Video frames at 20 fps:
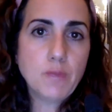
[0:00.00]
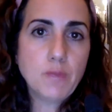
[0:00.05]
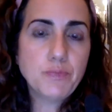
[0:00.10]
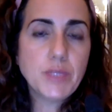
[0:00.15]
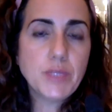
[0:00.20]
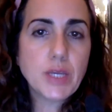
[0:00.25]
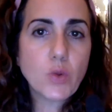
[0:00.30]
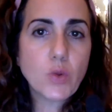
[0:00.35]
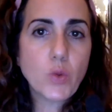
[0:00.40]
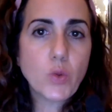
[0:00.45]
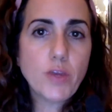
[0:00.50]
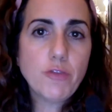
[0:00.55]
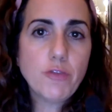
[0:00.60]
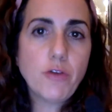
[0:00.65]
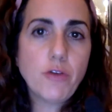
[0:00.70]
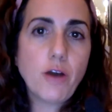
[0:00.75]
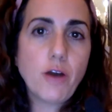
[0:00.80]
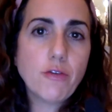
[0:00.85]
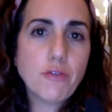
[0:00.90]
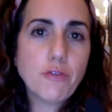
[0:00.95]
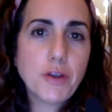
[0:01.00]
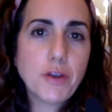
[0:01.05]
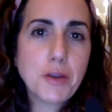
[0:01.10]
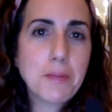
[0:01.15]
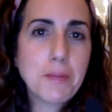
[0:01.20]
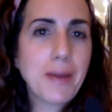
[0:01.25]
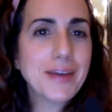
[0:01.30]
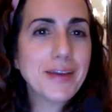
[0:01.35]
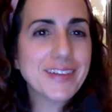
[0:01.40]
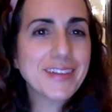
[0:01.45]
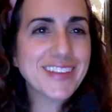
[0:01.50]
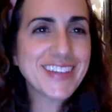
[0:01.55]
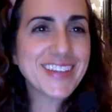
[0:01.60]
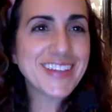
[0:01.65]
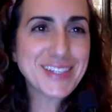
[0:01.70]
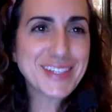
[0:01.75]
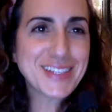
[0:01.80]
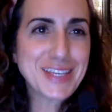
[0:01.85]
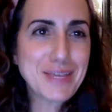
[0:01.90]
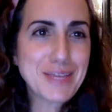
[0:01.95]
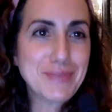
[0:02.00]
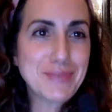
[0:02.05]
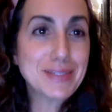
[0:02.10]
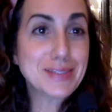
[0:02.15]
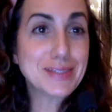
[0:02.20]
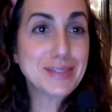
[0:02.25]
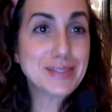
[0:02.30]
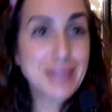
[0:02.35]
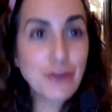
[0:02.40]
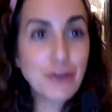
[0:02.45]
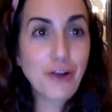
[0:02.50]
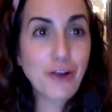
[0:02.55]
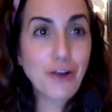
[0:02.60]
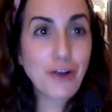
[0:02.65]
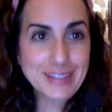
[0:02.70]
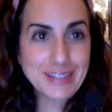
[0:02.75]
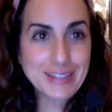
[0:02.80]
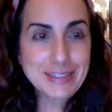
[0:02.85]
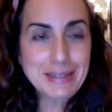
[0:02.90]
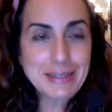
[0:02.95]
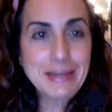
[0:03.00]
Nick, we fought very mightily to keep the state credit.